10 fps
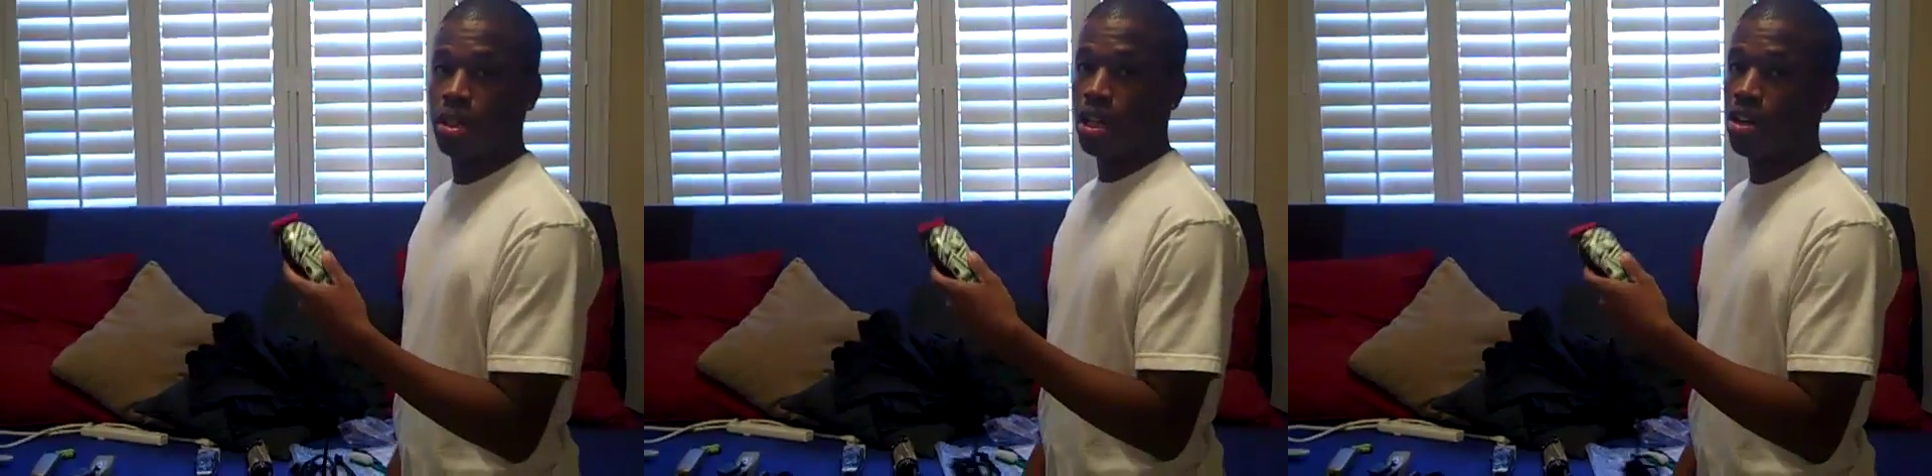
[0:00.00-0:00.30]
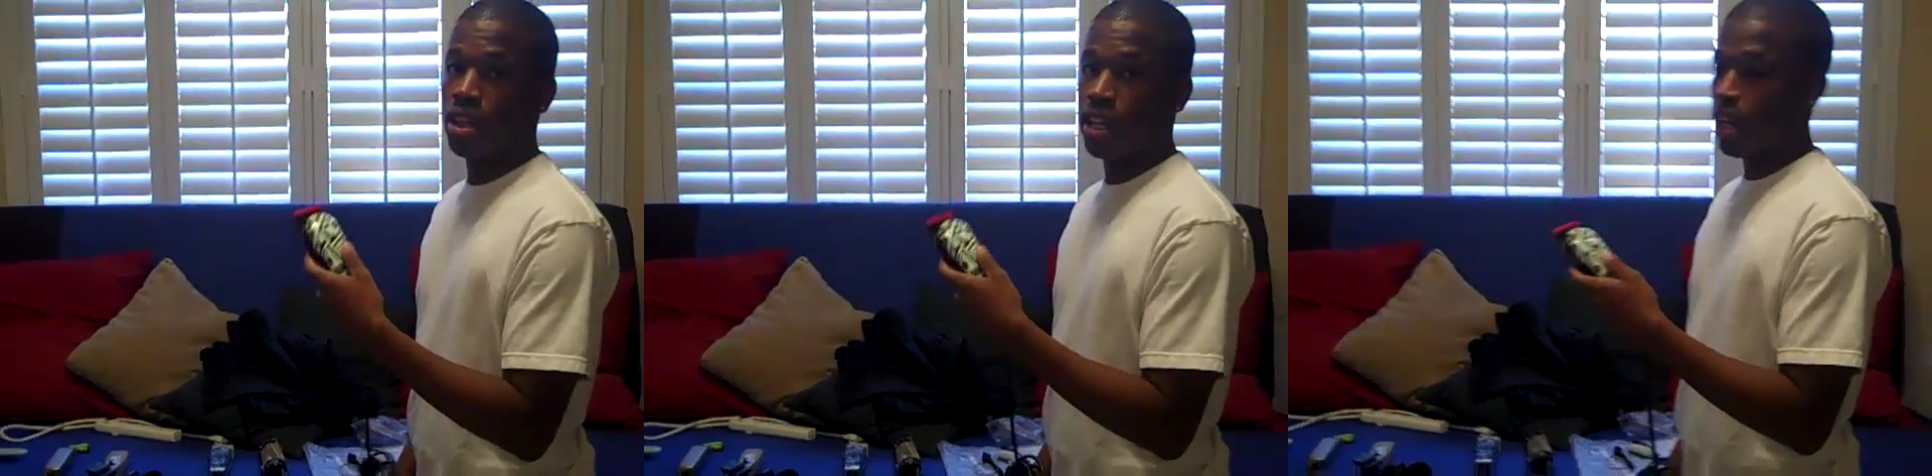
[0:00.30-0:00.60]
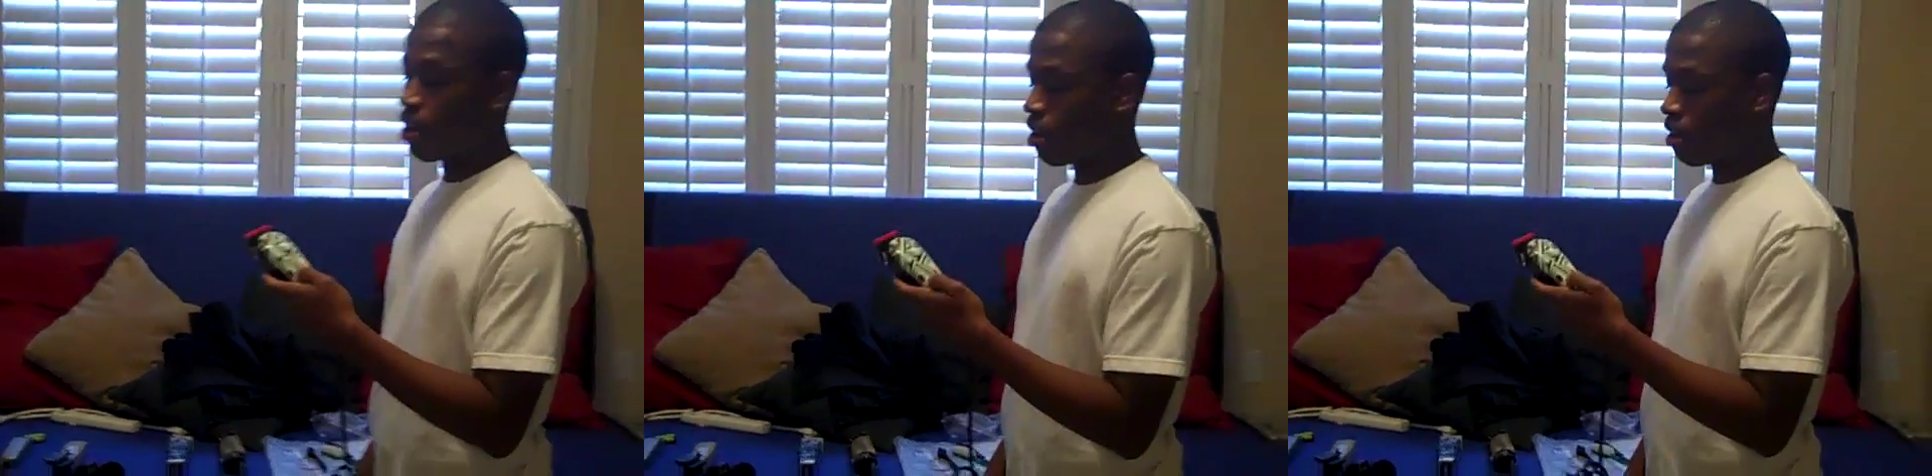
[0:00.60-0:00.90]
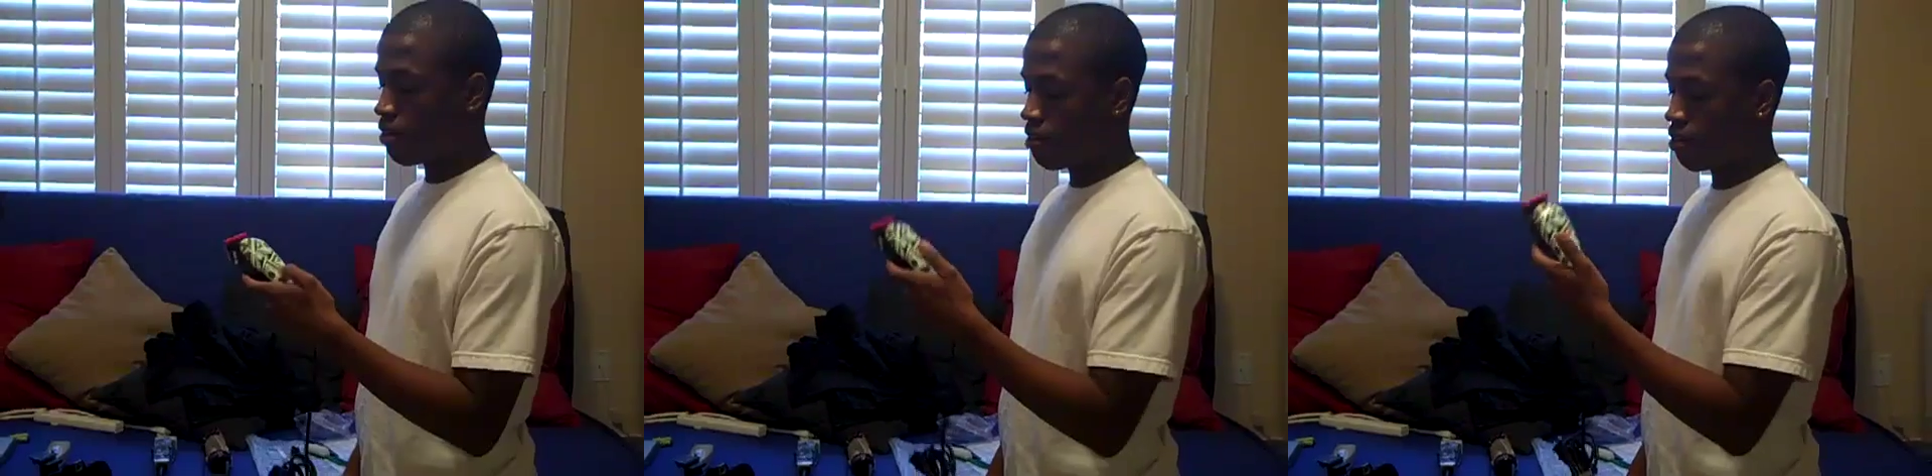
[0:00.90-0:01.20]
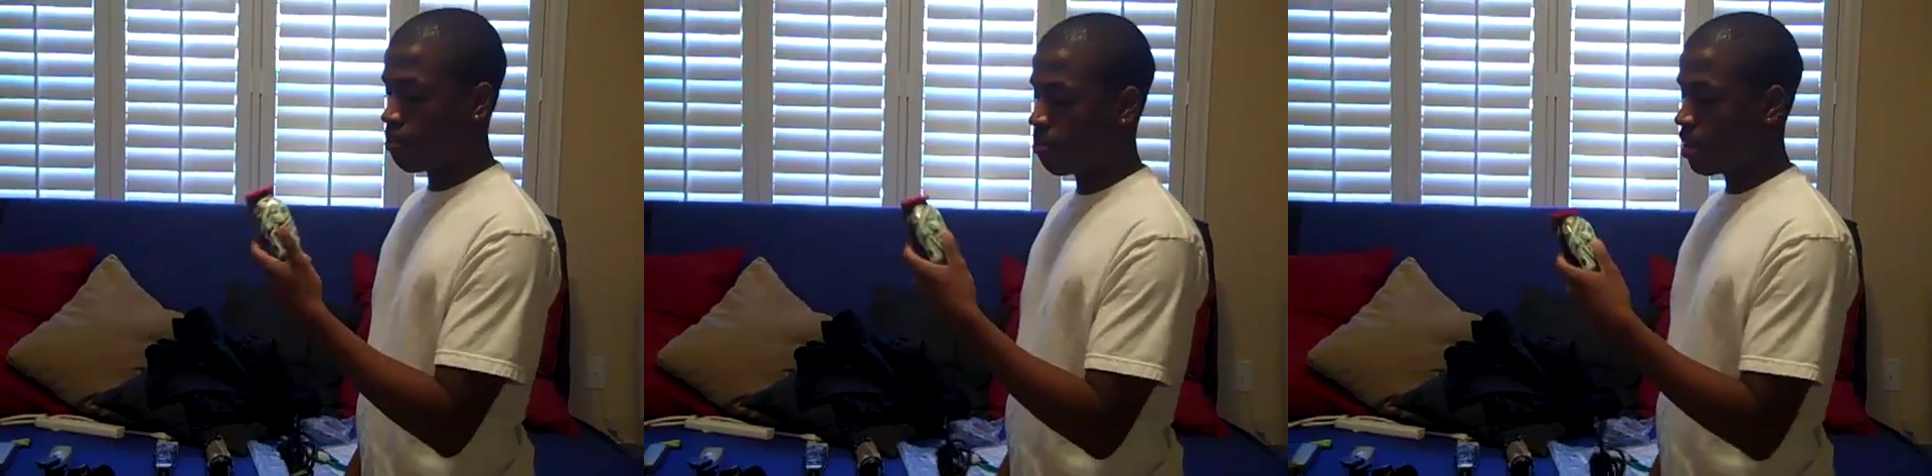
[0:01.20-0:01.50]
cut all that hair off
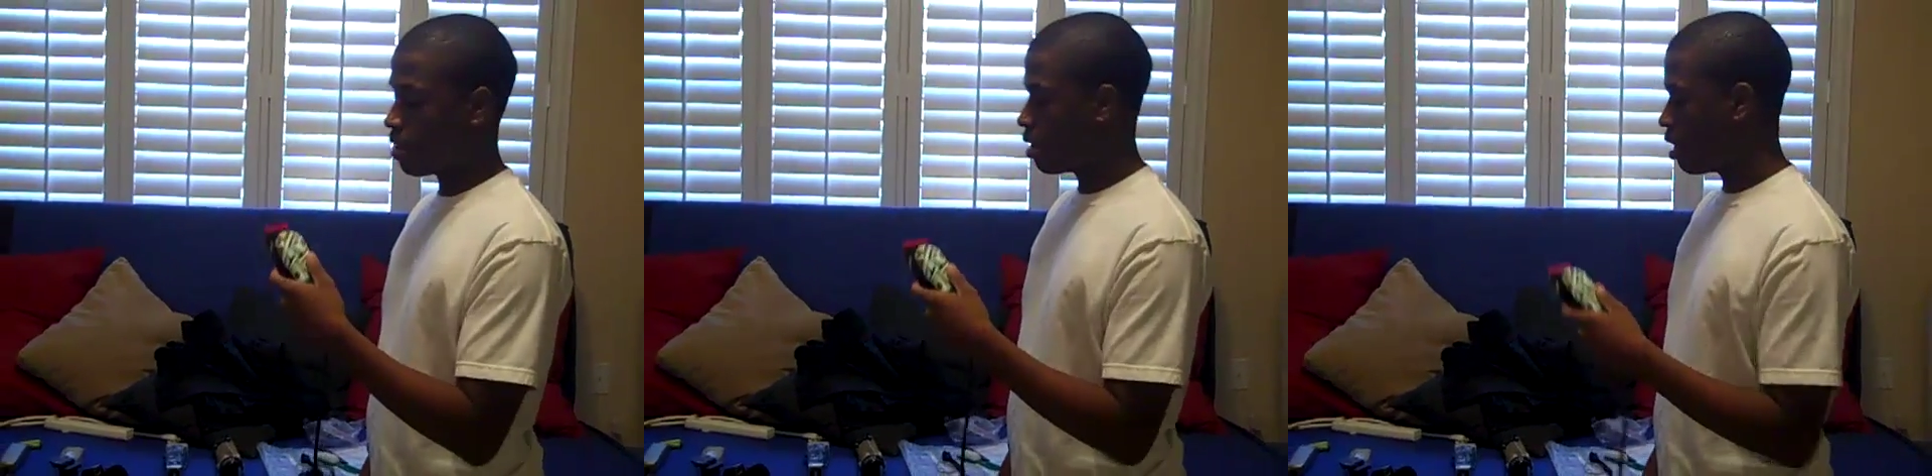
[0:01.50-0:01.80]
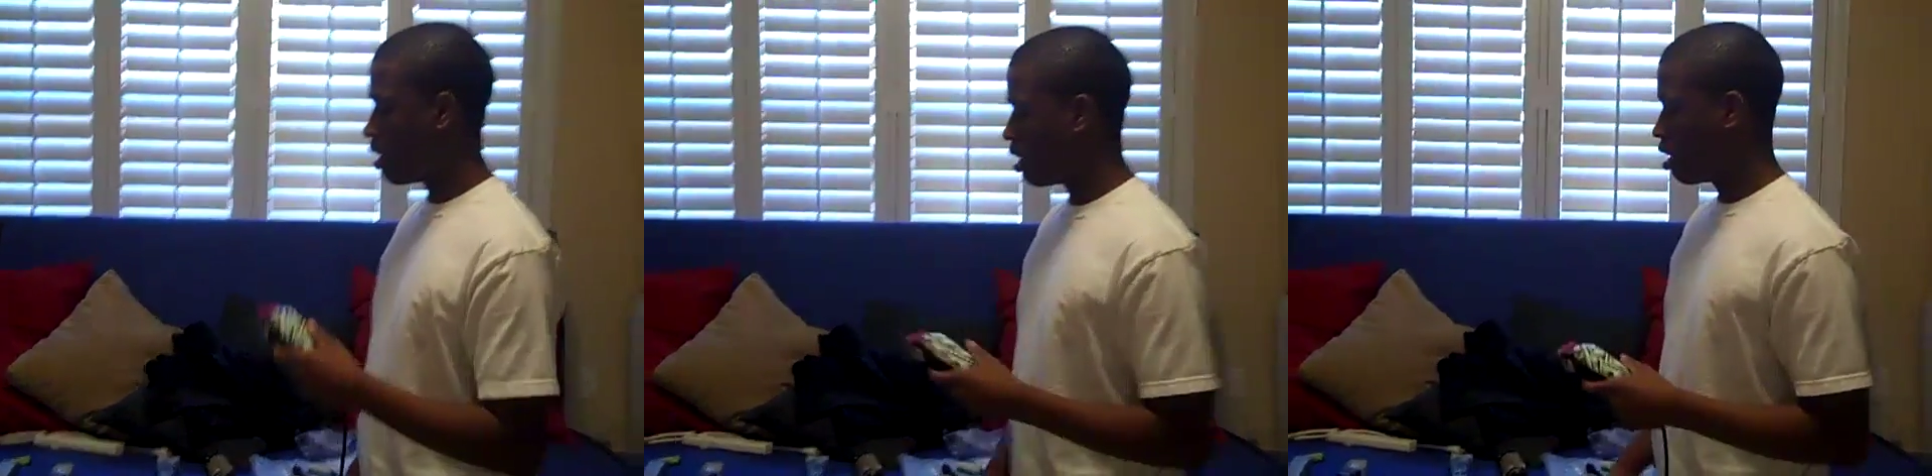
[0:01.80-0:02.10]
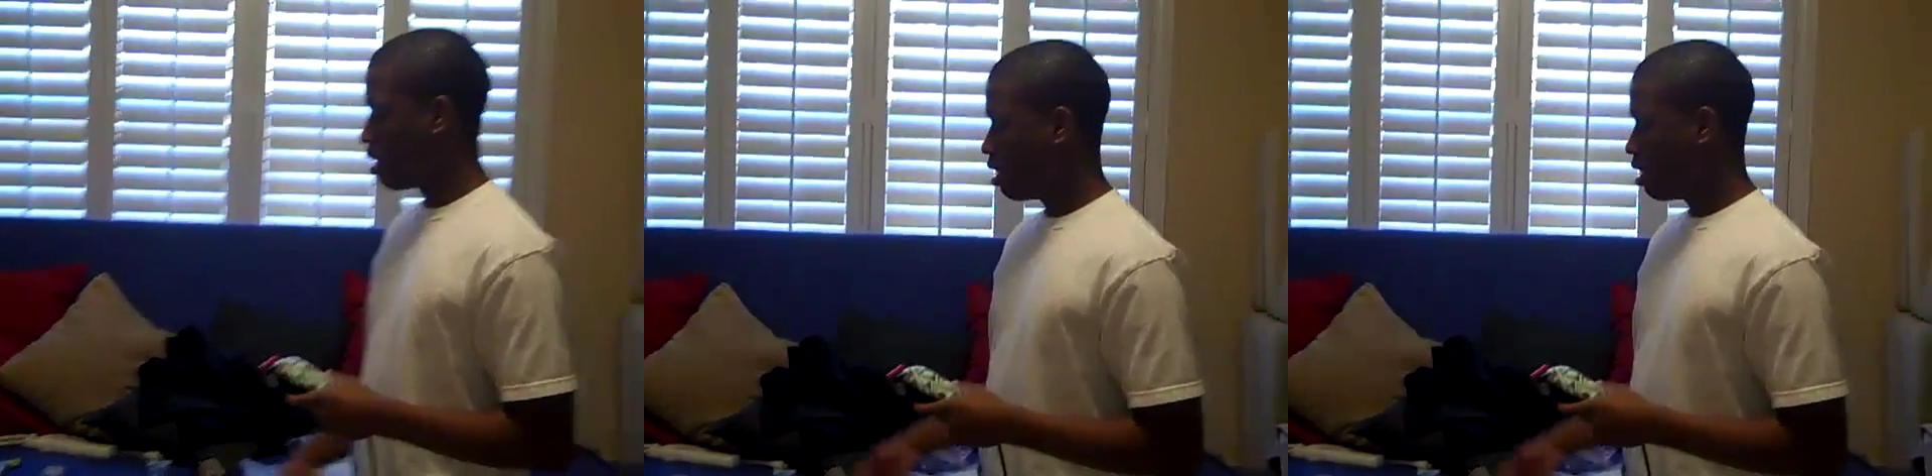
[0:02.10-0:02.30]
with uh,